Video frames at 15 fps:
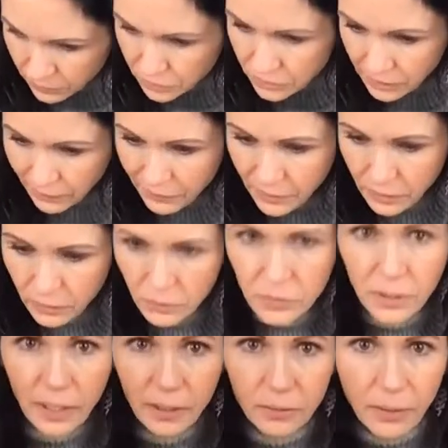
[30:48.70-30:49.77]
stuff that looks
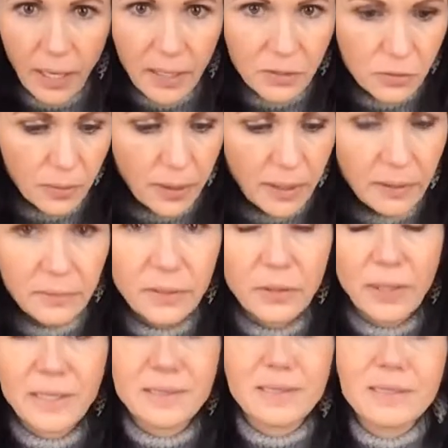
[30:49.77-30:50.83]
like grass, right?
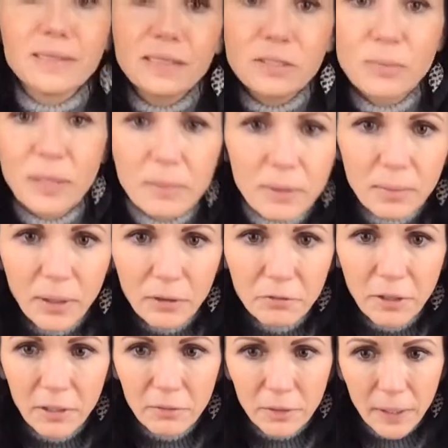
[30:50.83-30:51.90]
This is maybe my
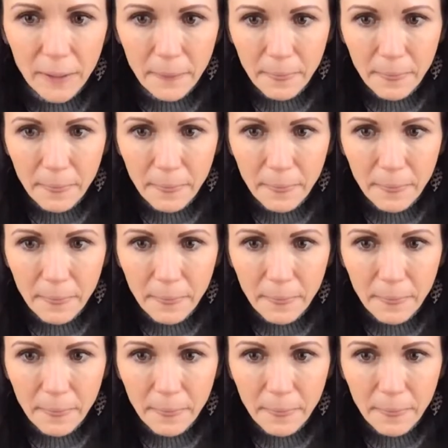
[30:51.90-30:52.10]
favorite.